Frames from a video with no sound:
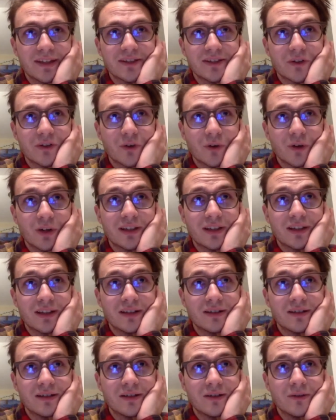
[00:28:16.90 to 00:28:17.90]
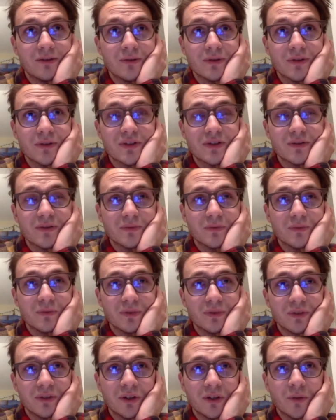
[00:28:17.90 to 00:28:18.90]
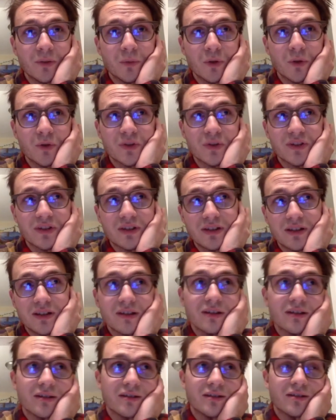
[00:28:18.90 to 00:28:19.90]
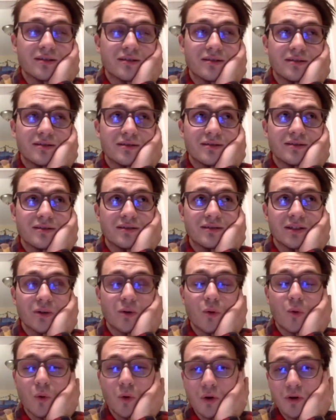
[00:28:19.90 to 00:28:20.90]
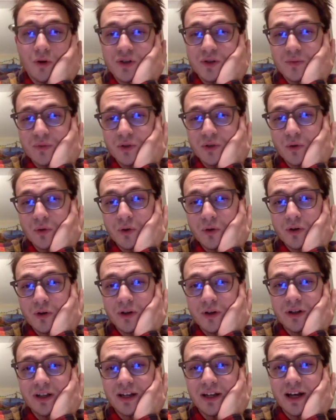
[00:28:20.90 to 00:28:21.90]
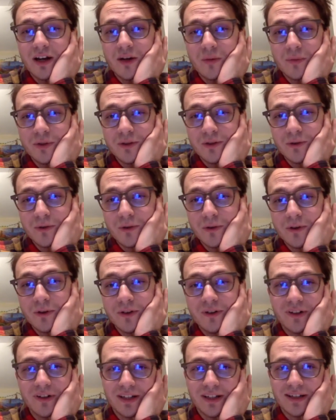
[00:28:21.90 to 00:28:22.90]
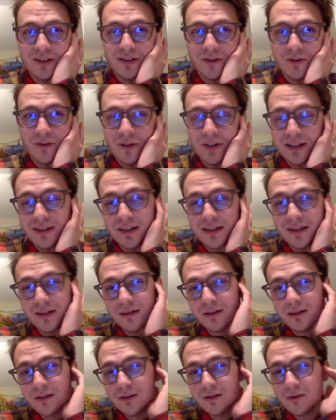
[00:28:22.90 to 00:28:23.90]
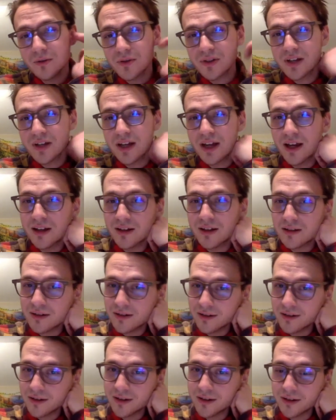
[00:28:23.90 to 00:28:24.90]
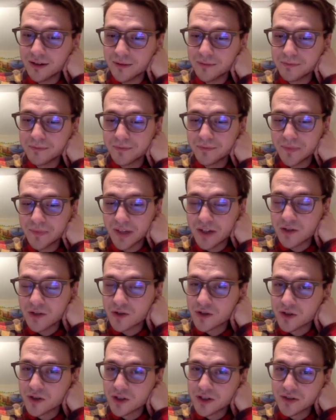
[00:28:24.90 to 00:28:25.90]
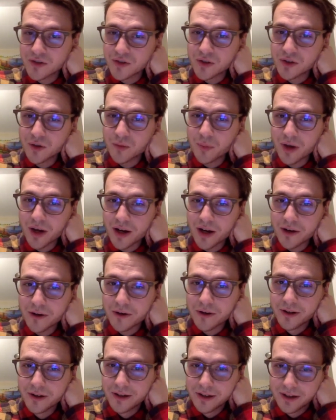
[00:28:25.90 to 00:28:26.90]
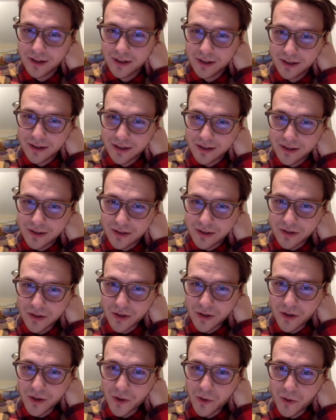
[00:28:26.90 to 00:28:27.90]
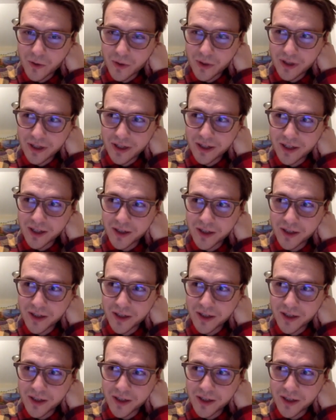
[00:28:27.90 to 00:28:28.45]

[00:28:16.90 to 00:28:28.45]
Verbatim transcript: It's a great thing to use, you know, mostly like horse manure, cow manure. It's a great thing to use to add nitrogen to your pile. So